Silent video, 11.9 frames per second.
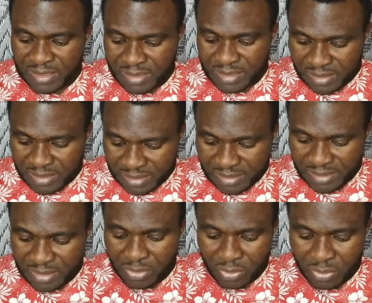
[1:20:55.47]
e
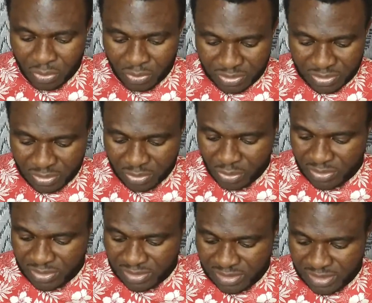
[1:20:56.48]
cose, non
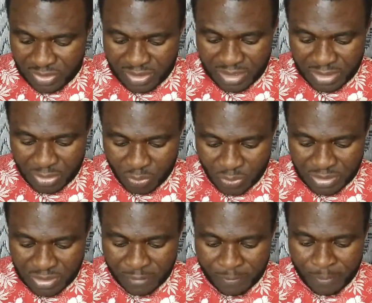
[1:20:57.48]
siano alla guida.
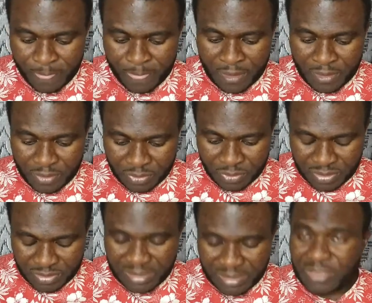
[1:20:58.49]
You know,
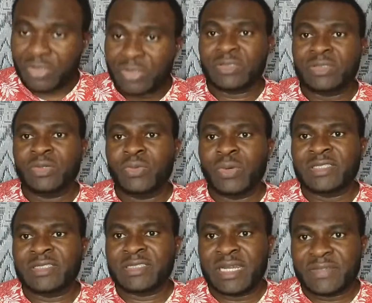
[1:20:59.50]
they are not the ones
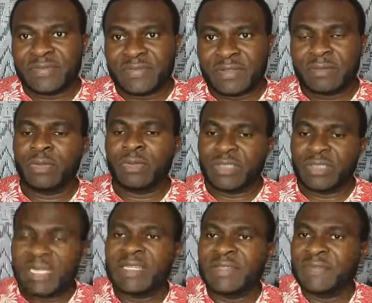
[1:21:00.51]
driving, but they are in
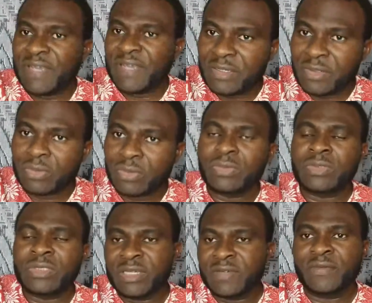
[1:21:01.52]
the vehicle.
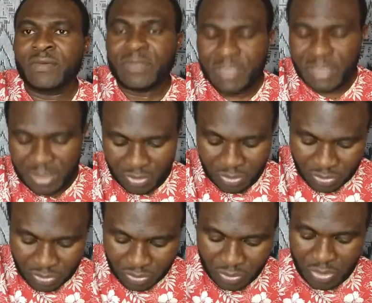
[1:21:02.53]
Therefore, they are also